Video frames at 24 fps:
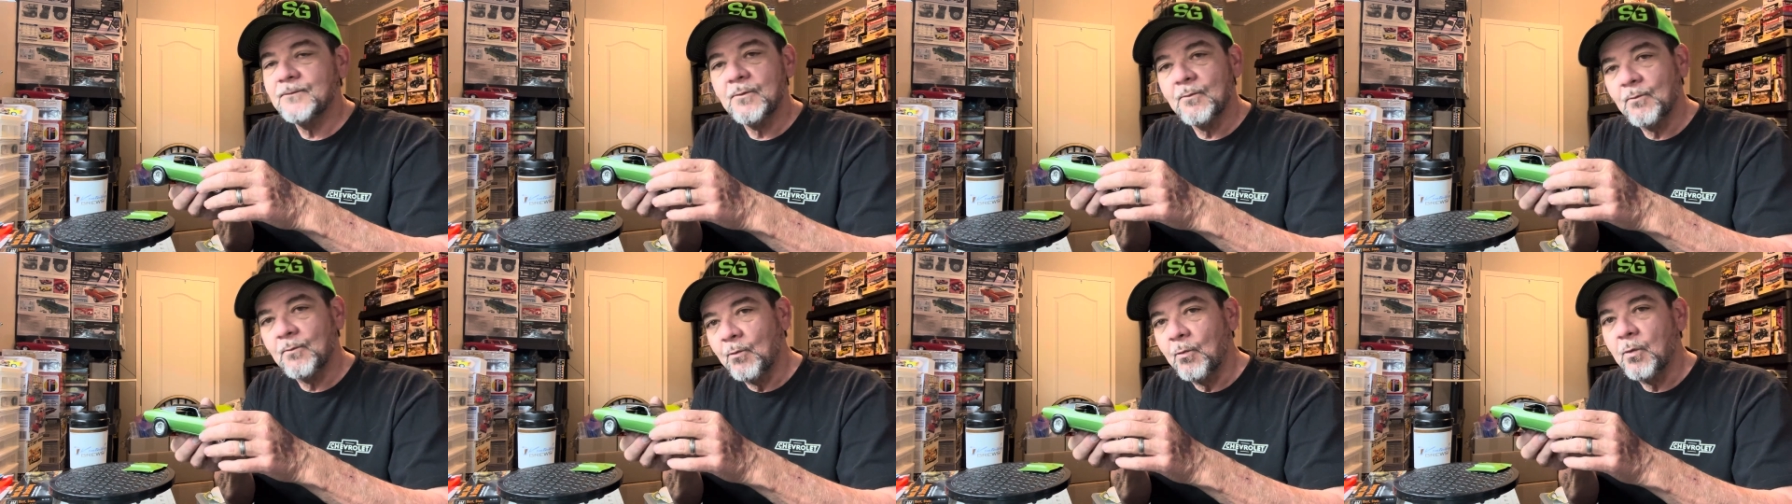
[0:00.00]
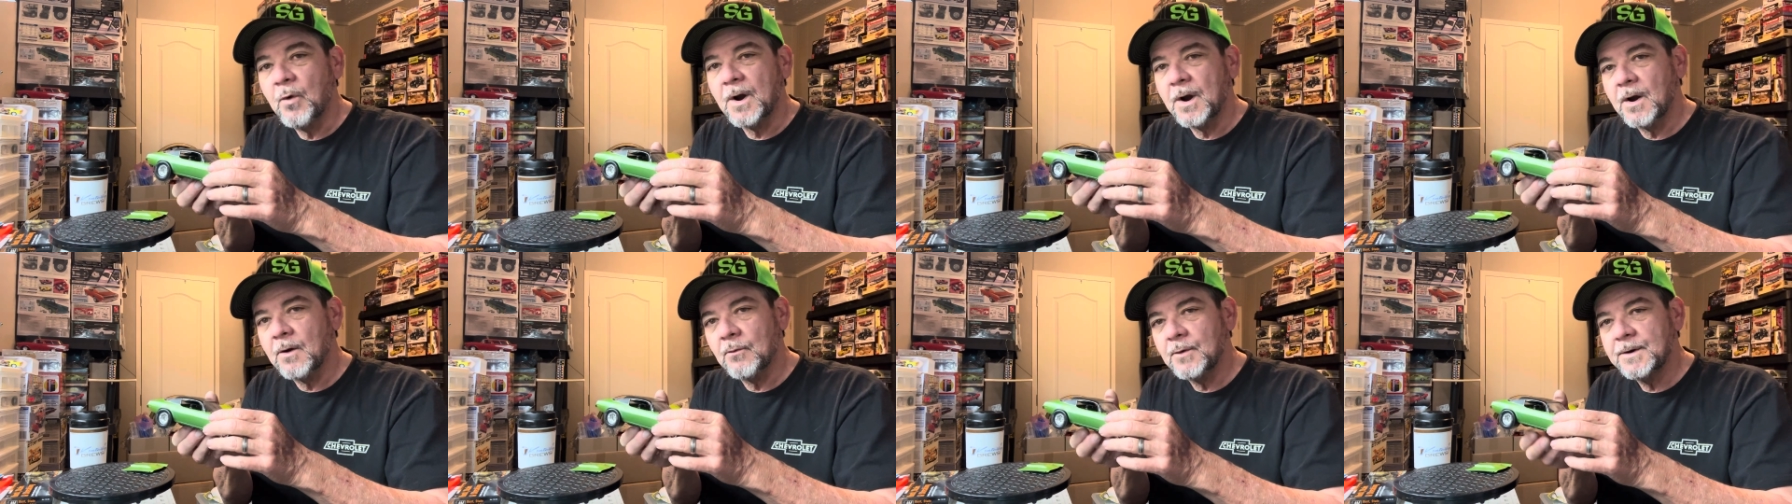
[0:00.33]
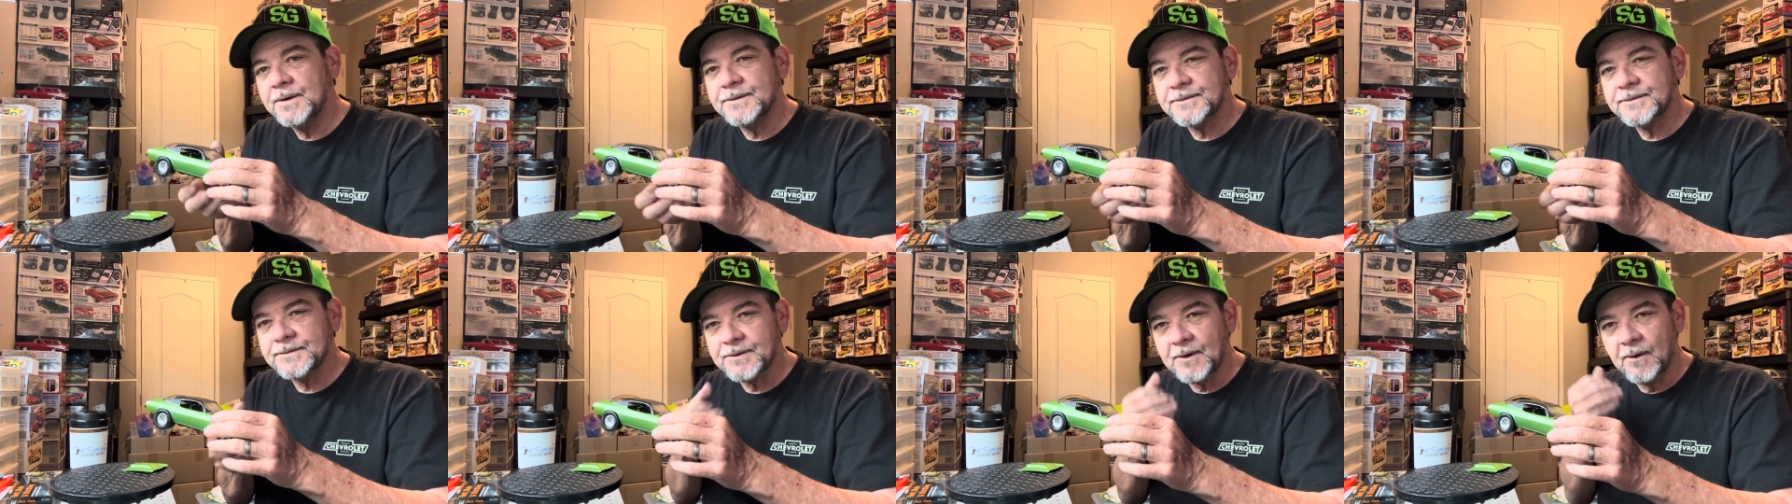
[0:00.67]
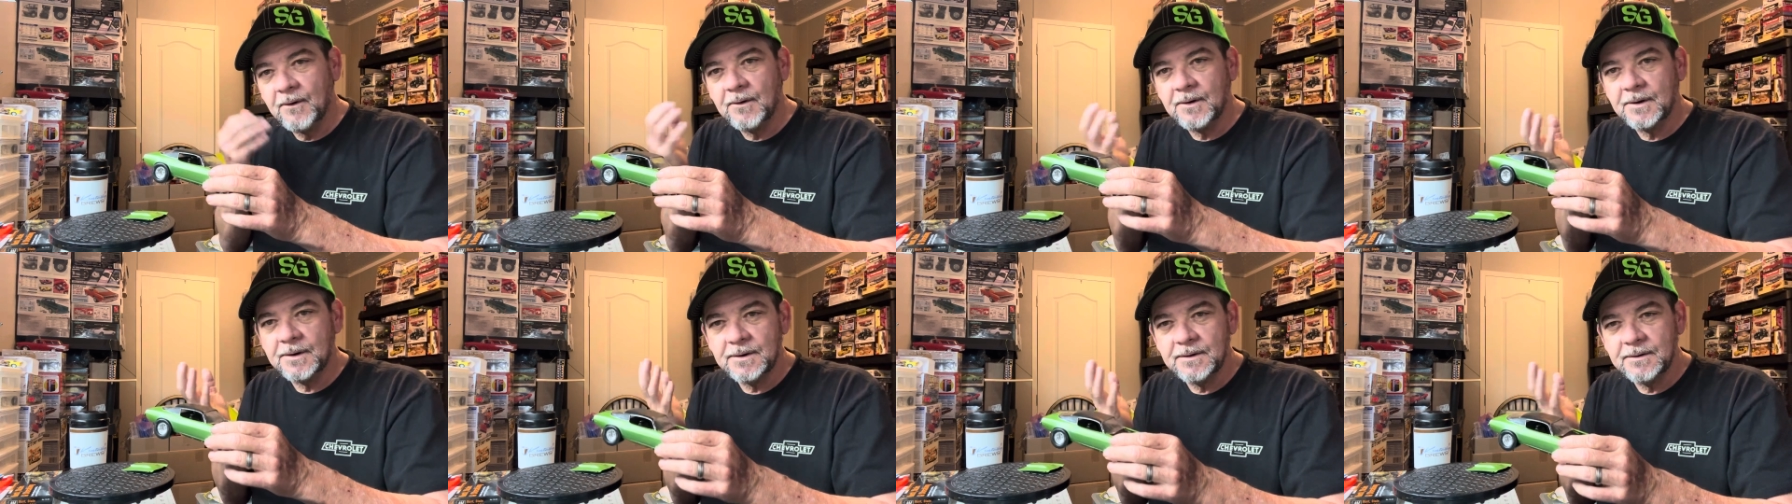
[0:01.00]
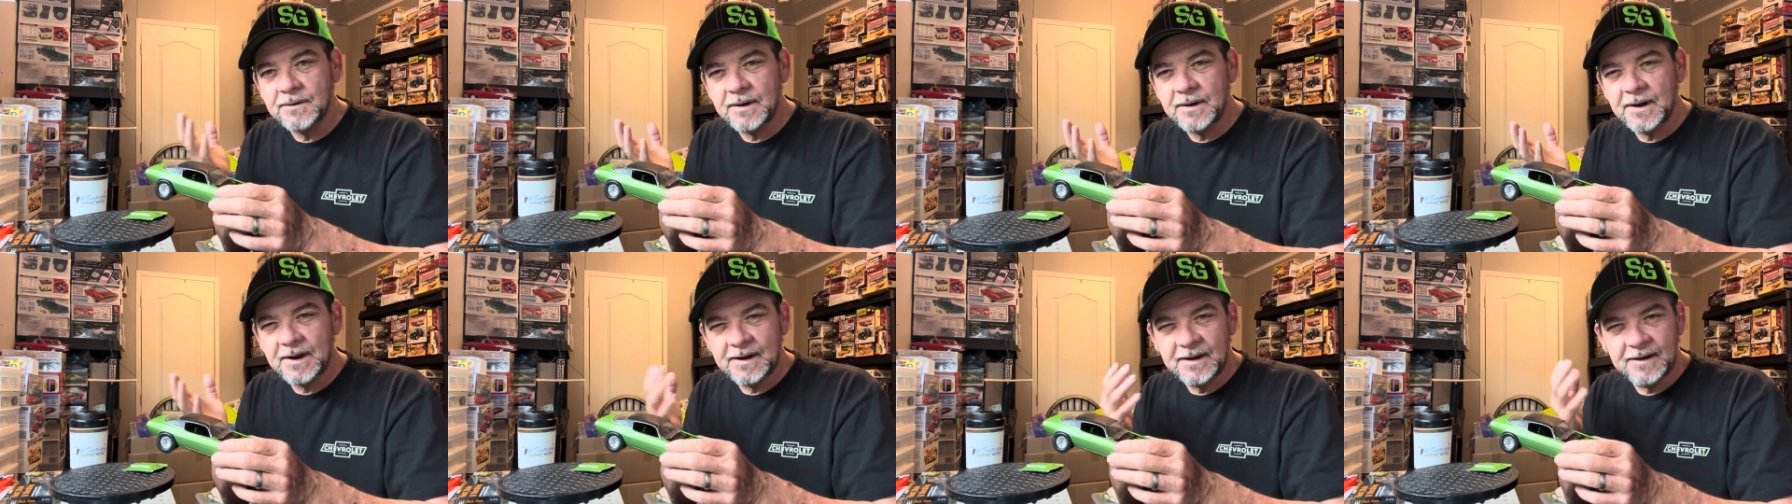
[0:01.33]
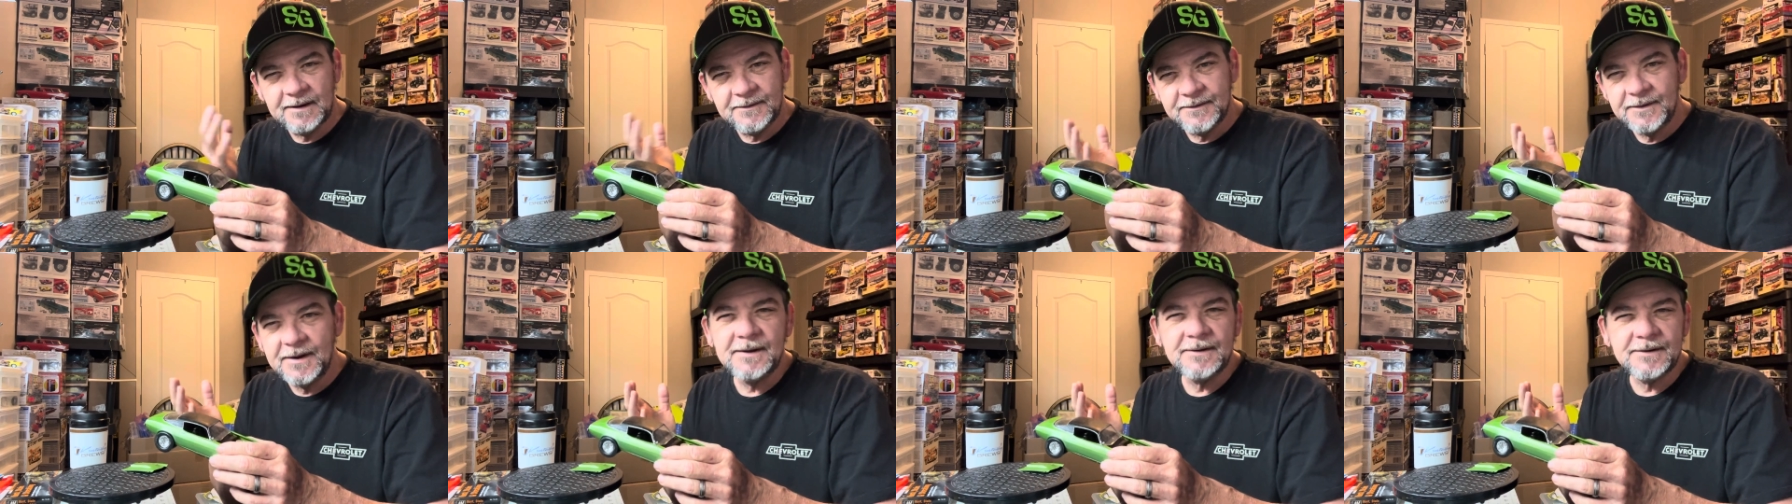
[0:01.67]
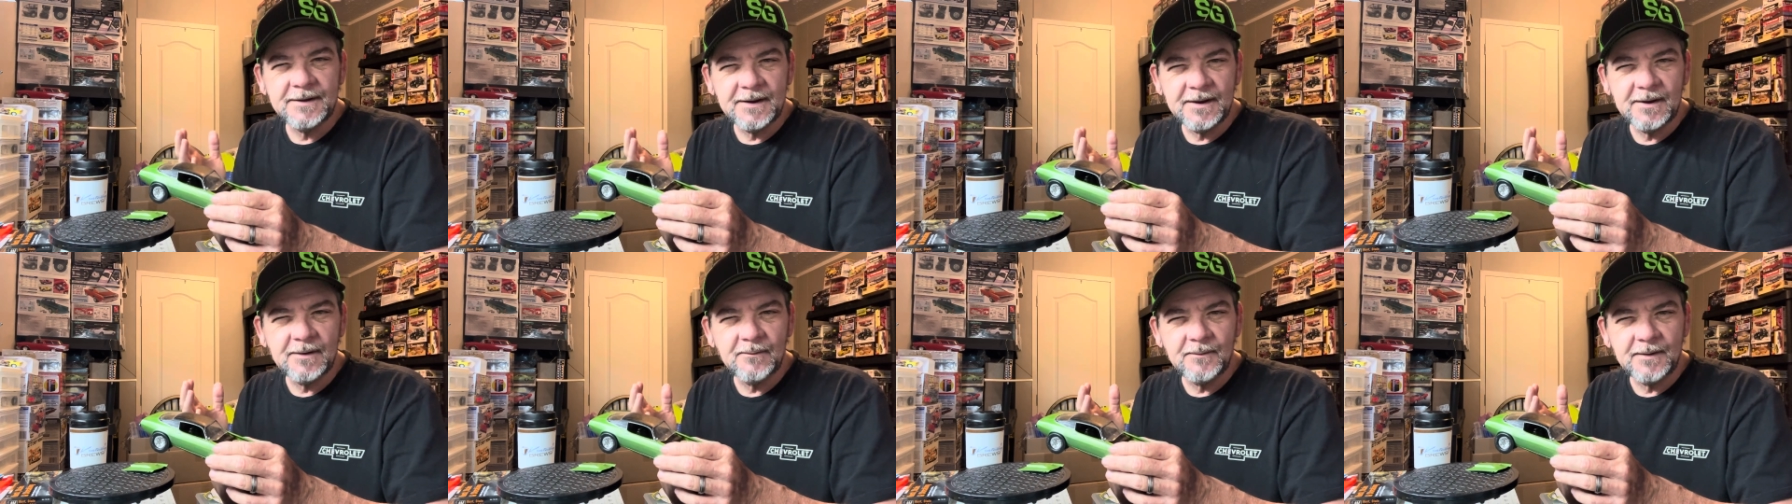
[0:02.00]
from where we started and the detail